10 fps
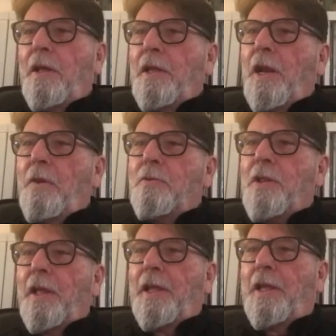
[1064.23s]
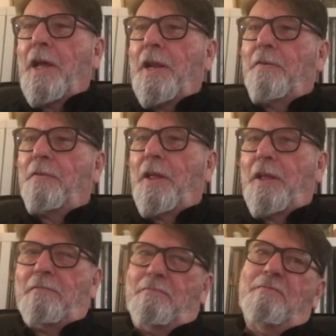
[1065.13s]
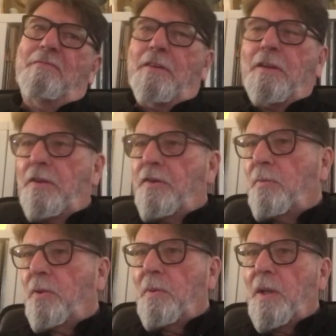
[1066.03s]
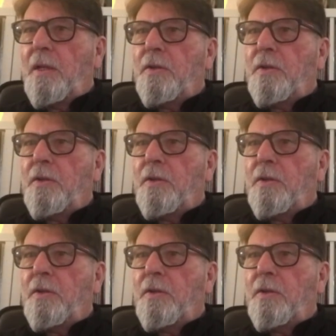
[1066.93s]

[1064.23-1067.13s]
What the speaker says: It's like kind of like Simple Minds.